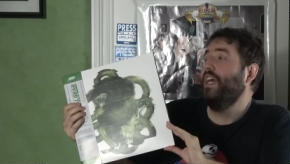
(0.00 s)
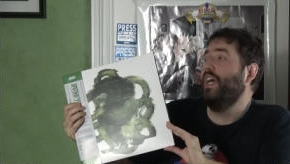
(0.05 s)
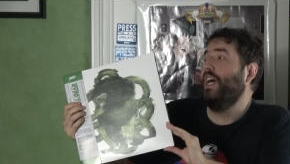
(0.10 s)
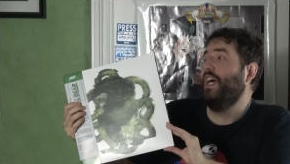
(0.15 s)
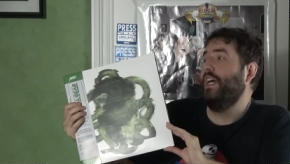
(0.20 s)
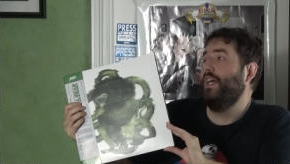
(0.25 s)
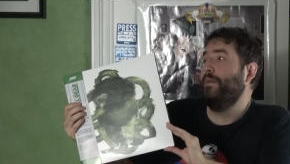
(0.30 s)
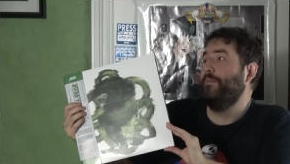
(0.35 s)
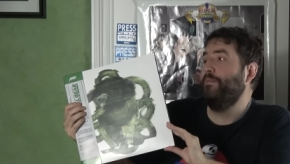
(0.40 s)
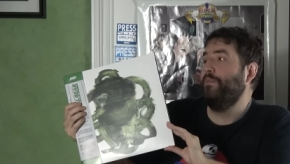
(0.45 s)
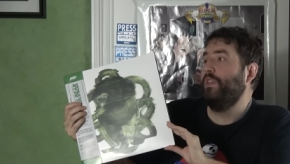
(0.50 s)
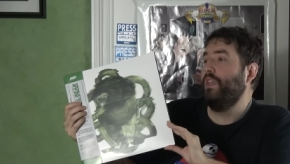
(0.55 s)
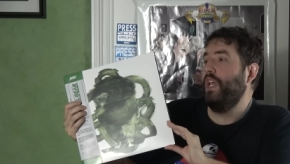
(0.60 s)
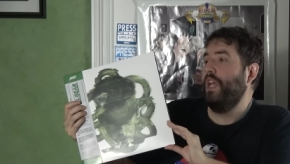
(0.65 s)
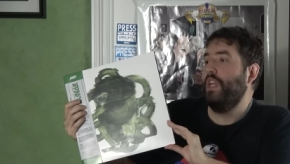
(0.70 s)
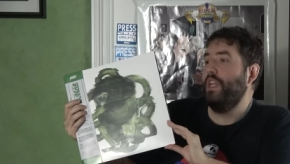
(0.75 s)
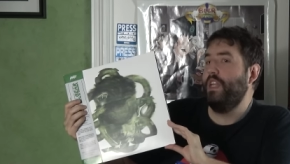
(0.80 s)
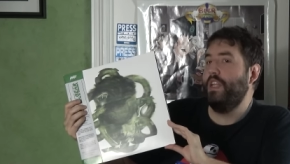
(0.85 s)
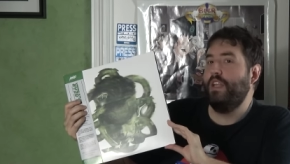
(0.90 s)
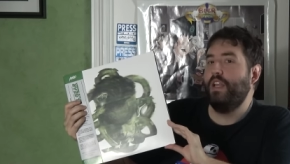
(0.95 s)
um,
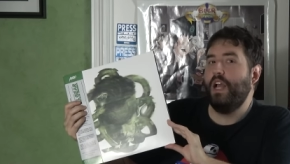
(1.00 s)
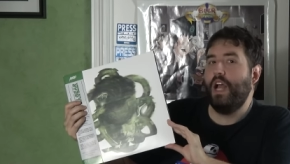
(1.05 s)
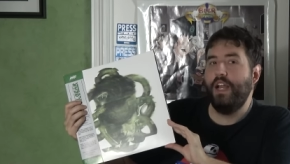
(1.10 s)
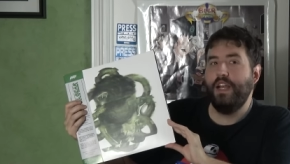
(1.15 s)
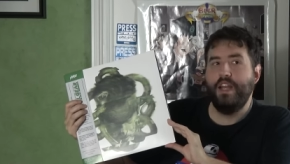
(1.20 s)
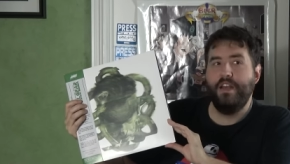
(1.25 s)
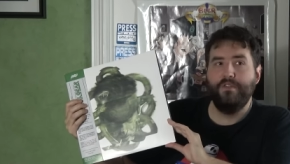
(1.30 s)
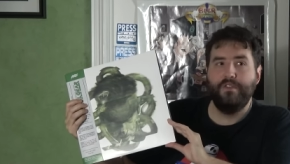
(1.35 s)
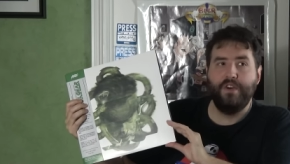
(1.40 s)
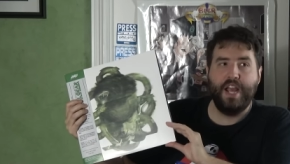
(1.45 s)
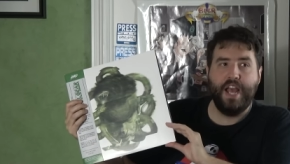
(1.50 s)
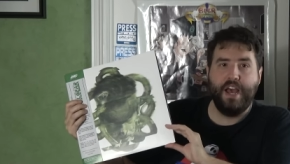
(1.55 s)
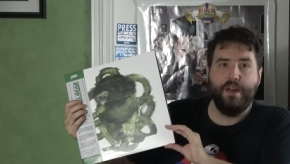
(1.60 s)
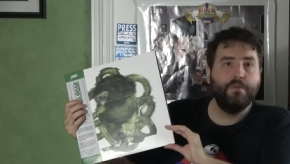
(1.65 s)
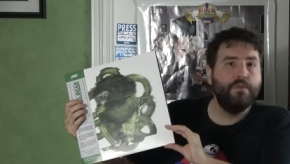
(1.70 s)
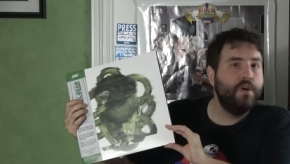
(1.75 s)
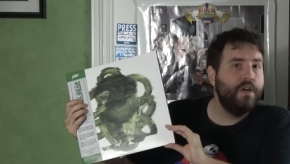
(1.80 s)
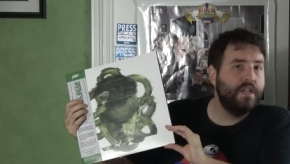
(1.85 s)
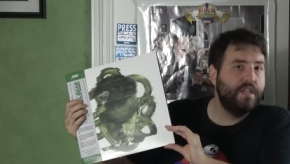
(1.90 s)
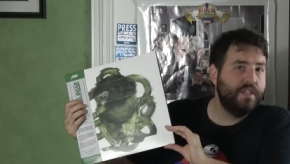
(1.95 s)
and I never had one